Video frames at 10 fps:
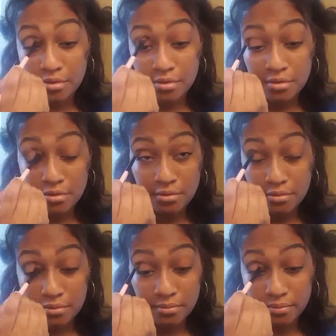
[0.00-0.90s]
with a
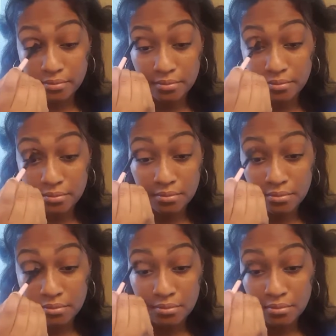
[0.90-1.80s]
little bit of that same
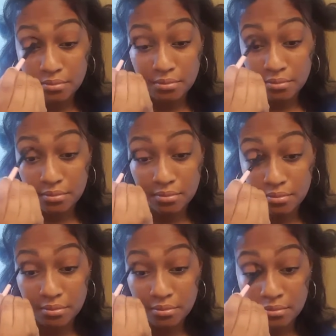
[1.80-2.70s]
color for my lid,